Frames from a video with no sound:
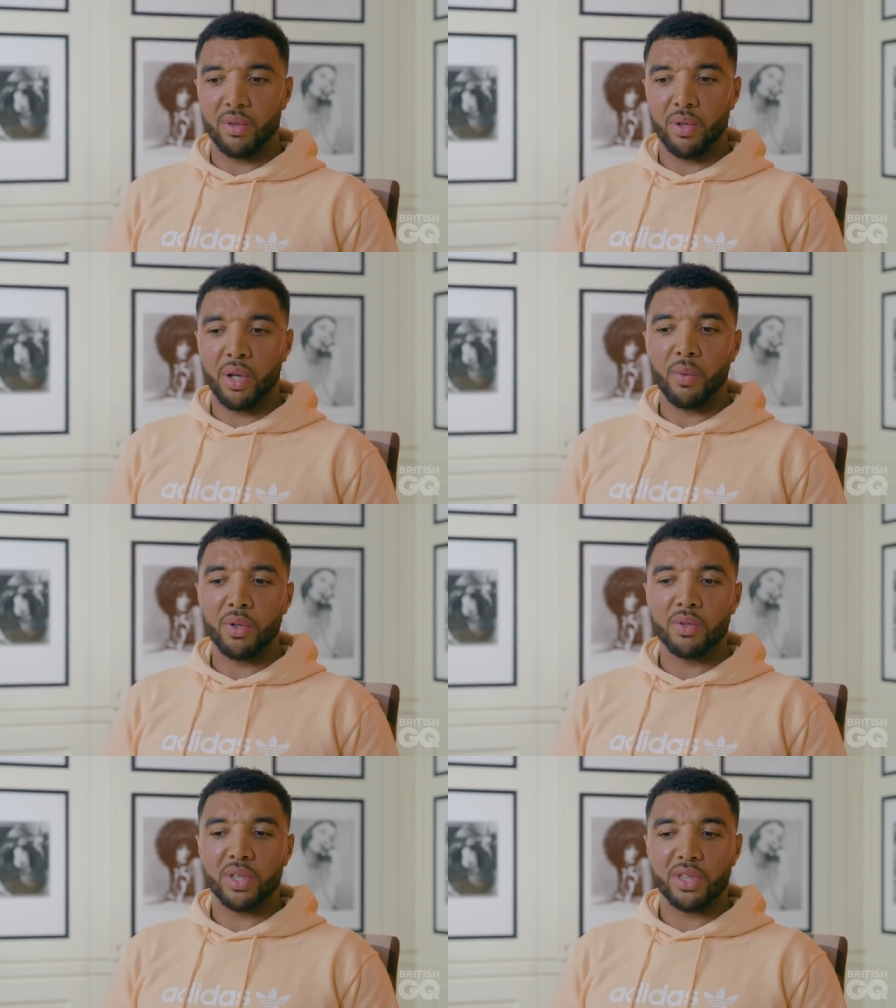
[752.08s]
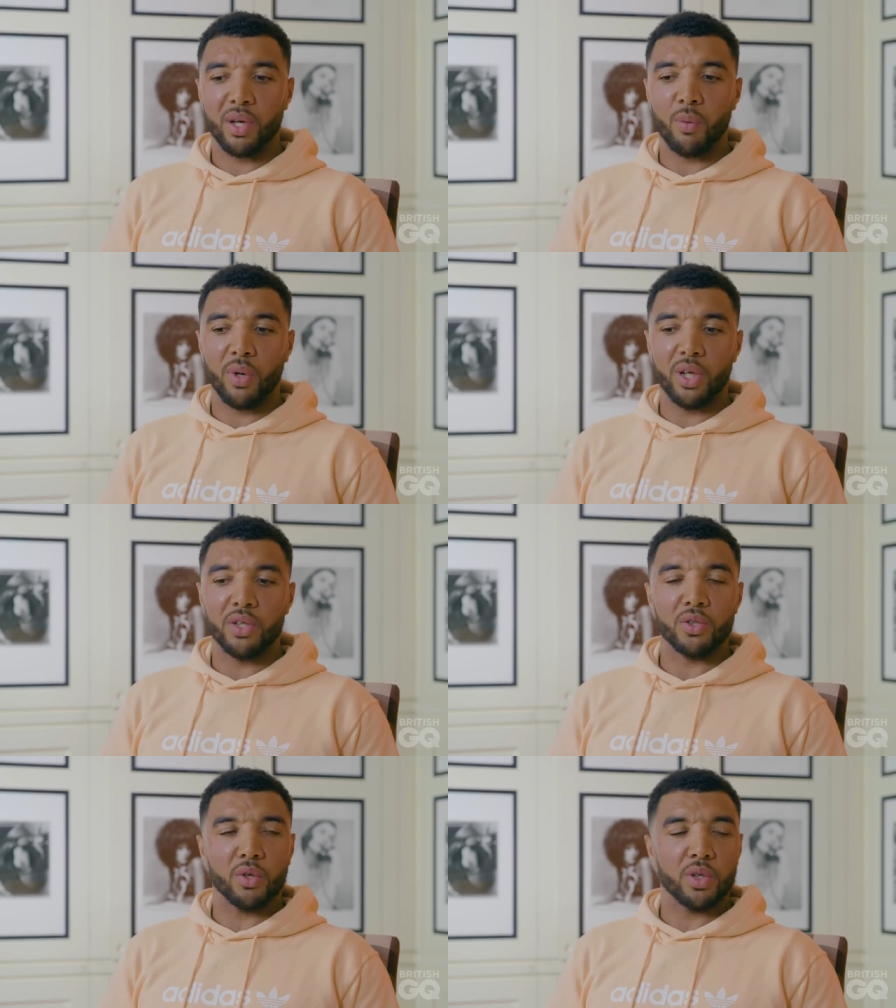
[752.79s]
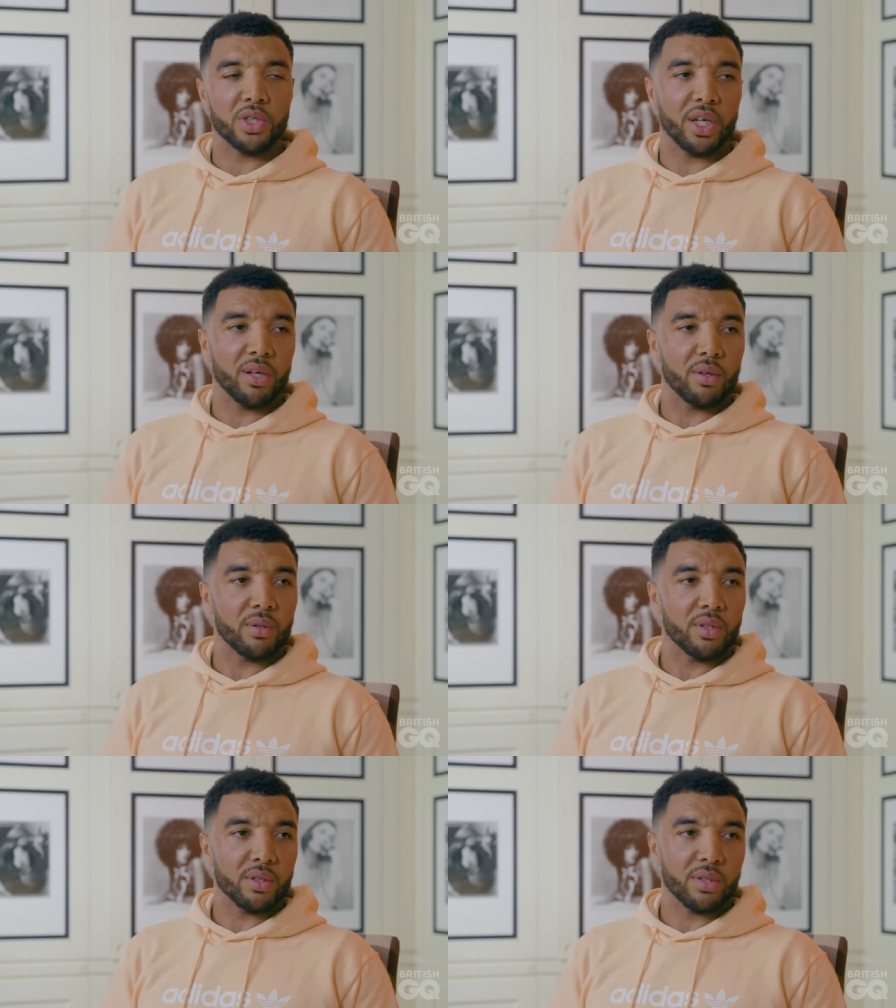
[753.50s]
anyone who says they enjoy
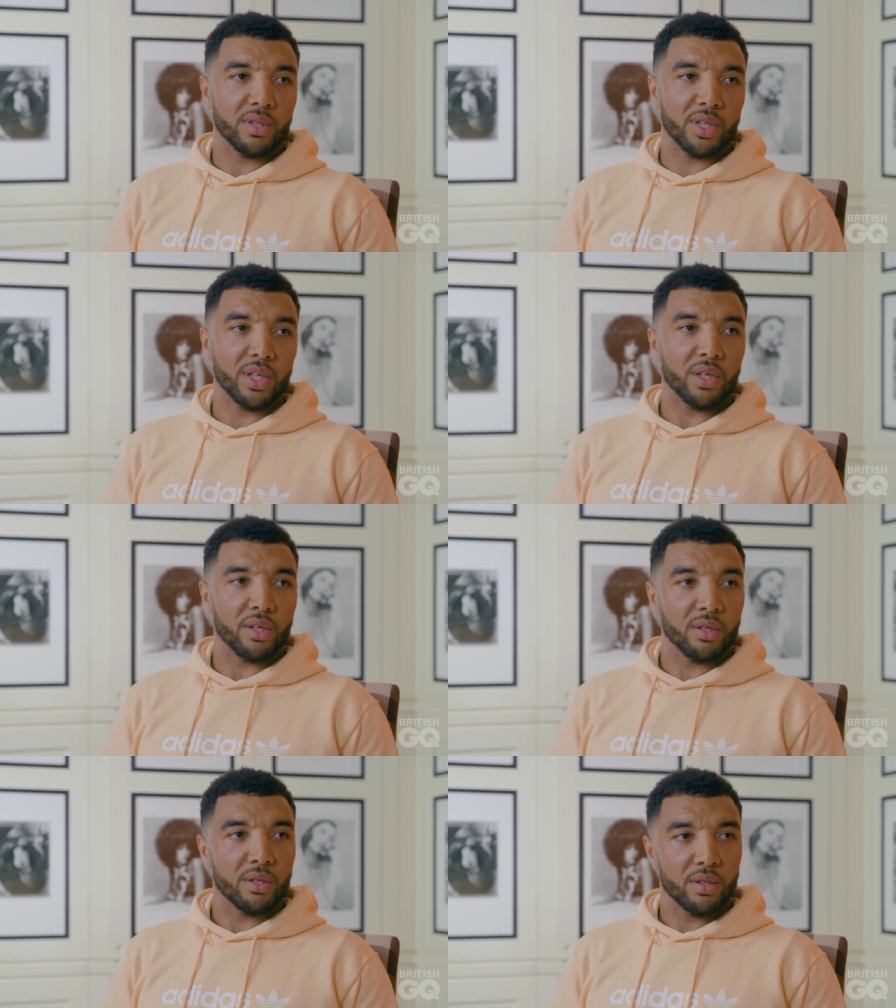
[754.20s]
jail is an idiot.